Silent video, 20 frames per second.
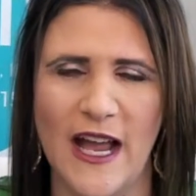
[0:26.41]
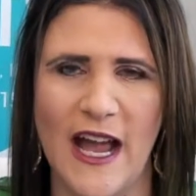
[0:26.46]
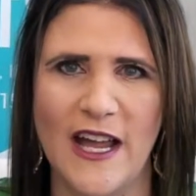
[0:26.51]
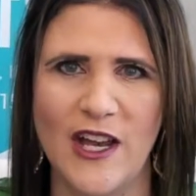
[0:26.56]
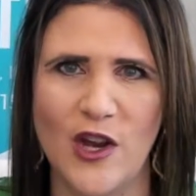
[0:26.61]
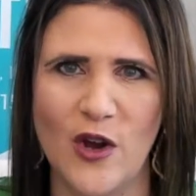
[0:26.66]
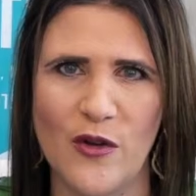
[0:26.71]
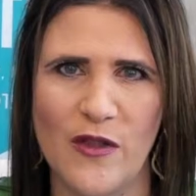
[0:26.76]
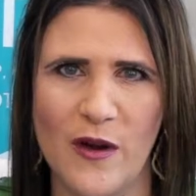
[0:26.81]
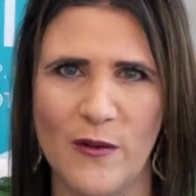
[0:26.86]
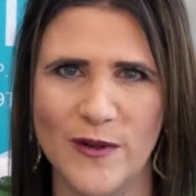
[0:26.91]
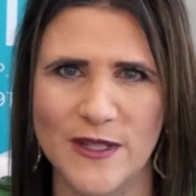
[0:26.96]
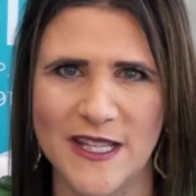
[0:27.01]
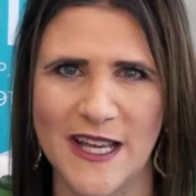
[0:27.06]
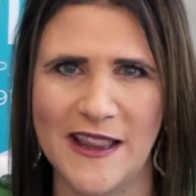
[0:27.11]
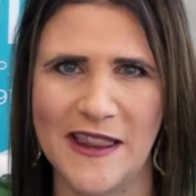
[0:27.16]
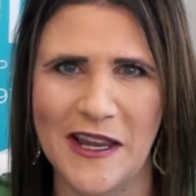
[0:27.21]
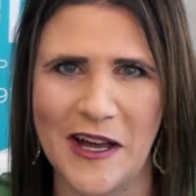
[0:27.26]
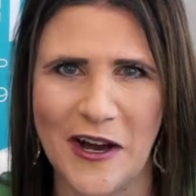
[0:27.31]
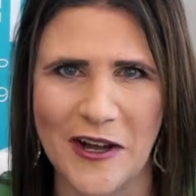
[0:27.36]
I know that was
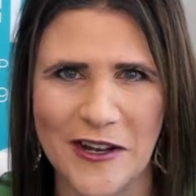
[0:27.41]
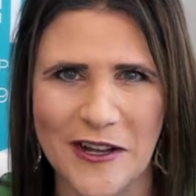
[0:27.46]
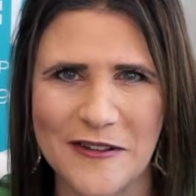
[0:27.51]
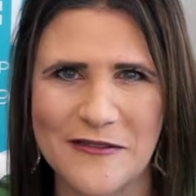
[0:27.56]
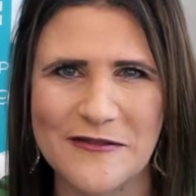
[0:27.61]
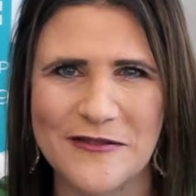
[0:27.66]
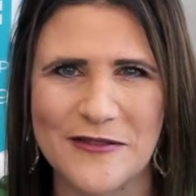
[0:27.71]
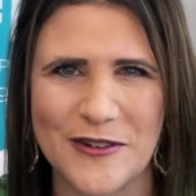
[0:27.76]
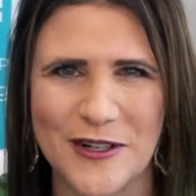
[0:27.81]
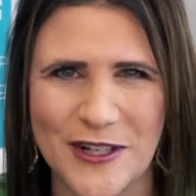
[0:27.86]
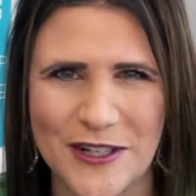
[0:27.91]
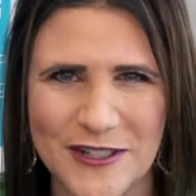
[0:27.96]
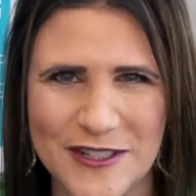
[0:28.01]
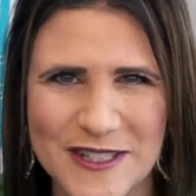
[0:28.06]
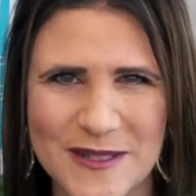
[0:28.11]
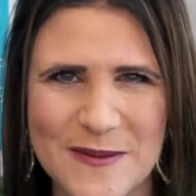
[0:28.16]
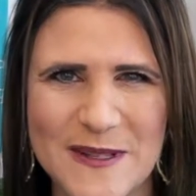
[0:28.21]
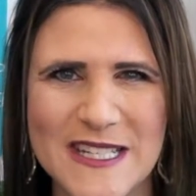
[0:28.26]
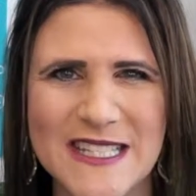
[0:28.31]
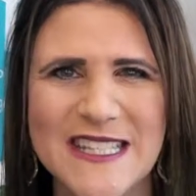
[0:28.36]
a lot of
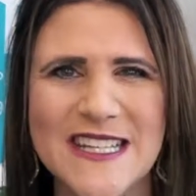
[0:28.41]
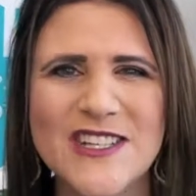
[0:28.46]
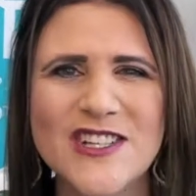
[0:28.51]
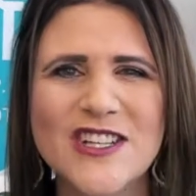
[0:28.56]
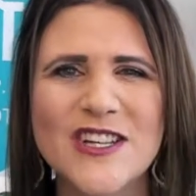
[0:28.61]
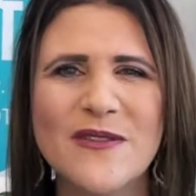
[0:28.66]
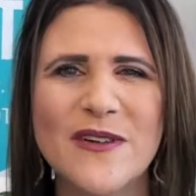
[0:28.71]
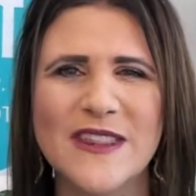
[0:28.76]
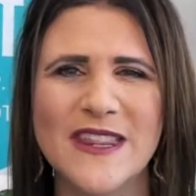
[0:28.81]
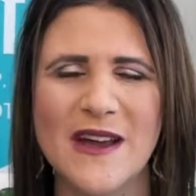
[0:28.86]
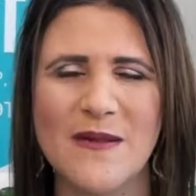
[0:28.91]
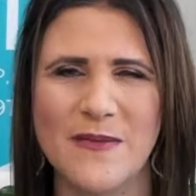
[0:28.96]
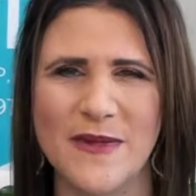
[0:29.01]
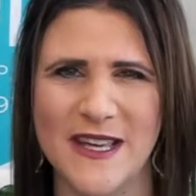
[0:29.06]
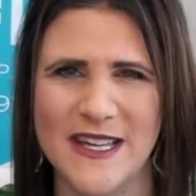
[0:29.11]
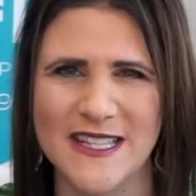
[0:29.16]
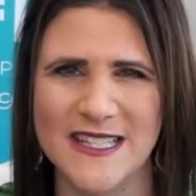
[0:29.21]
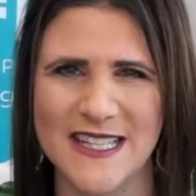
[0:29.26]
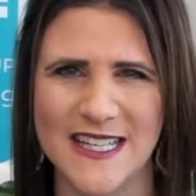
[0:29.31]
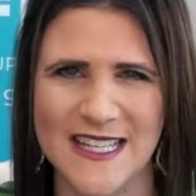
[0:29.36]
words, but essentially what that
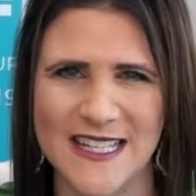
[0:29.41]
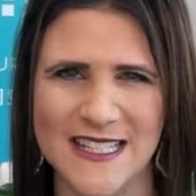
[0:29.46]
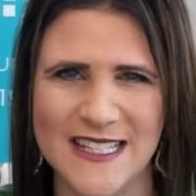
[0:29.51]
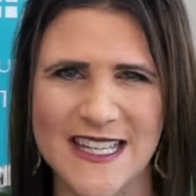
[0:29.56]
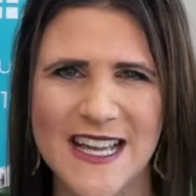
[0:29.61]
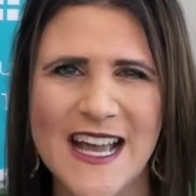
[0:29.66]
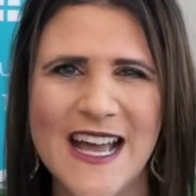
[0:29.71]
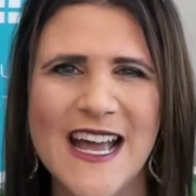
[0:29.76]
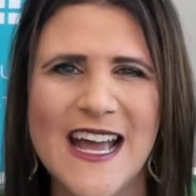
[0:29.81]
means is